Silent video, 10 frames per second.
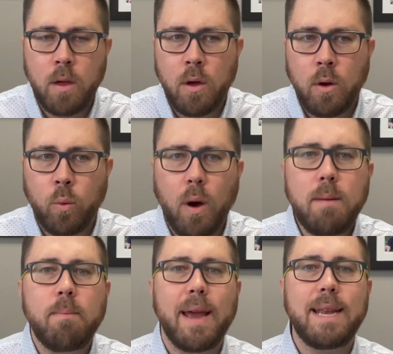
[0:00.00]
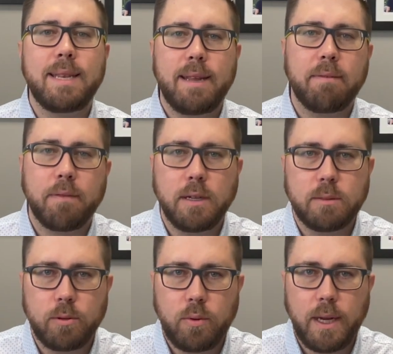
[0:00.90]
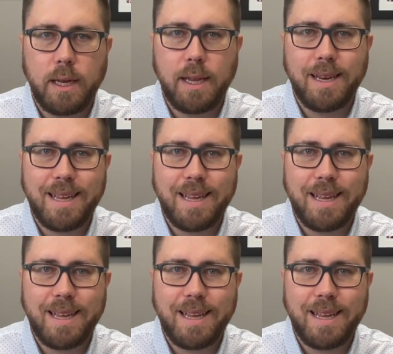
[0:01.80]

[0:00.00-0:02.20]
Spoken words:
one main difference between an